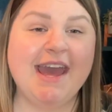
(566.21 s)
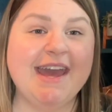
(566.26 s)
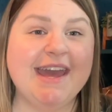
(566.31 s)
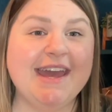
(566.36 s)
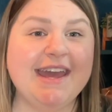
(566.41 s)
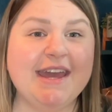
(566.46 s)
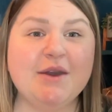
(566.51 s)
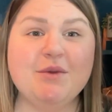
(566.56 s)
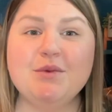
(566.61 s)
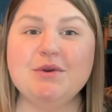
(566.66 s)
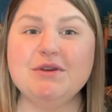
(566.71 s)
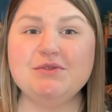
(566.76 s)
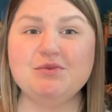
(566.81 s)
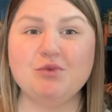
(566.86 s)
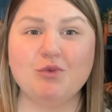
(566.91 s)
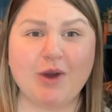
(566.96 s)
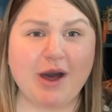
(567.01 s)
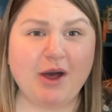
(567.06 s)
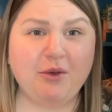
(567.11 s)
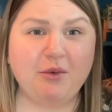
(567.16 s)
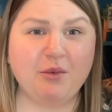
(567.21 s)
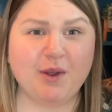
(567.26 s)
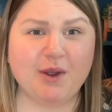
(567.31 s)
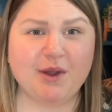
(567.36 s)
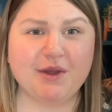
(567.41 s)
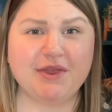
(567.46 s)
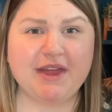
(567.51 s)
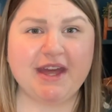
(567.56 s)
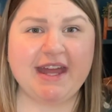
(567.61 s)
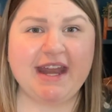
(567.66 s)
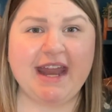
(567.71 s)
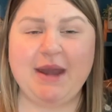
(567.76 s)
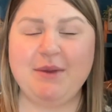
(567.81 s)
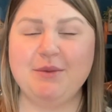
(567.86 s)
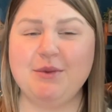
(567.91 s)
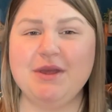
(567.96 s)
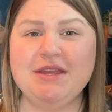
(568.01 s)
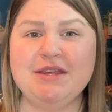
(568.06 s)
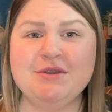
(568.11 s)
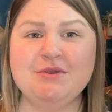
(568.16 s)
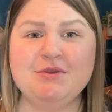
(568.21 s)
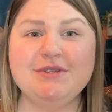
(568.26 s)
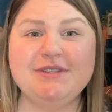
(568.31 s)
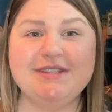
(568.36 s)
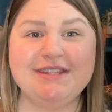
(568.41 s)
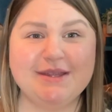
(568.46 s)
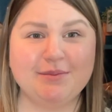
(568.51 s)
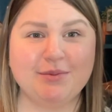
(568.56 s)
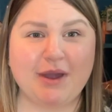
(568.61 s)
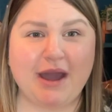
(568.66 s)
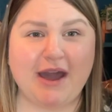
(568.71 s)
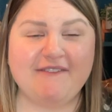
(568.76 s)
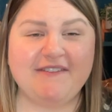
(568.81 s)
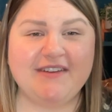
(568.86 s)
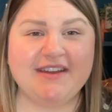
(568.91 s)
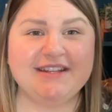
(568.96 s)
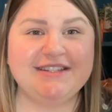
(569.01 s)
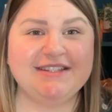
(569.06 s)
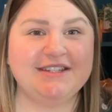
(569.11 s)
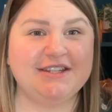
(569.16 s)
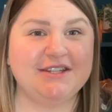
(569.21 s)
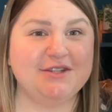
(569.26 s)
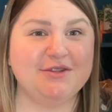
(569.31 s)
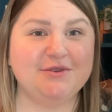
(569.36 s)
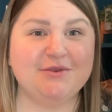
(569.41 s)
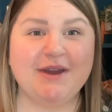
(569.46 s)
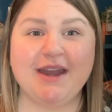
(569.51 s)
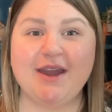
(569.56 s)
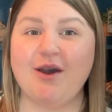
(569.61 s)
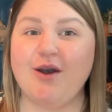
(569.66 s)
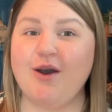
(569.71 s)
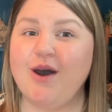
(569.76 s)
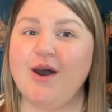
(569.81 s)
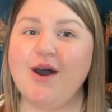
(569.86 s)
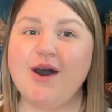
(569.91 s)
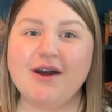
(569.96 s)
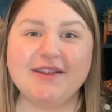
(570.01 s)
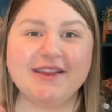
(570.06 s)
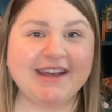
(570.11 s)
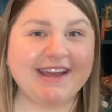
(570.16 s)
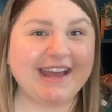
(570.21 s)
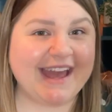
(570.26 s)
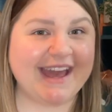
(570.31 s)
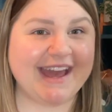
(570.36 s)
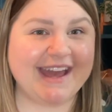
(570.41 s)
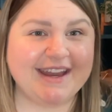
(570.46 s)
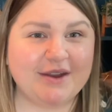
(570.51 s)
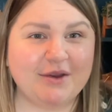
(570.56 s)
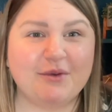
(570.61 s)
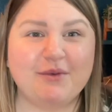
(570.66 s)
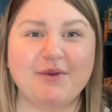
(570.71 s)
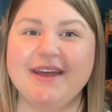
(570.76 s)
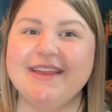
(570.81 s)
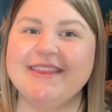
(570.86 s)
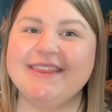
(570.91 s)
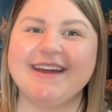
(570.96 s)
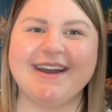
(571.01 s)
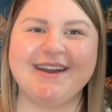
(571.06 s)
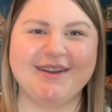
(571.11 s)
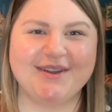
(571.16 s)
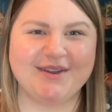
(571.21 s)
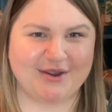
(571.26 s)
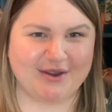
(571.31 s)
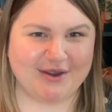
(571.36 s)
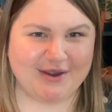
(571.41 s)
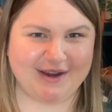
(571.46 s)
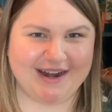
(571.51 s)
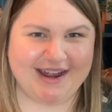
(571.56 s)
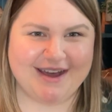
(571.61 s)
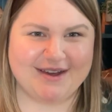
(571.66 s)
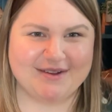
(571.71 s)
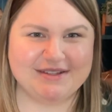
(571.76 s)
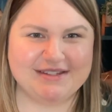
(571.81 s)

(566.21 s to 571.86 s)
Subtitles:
It was well worth it, and we used the profits to do it all again with our current house.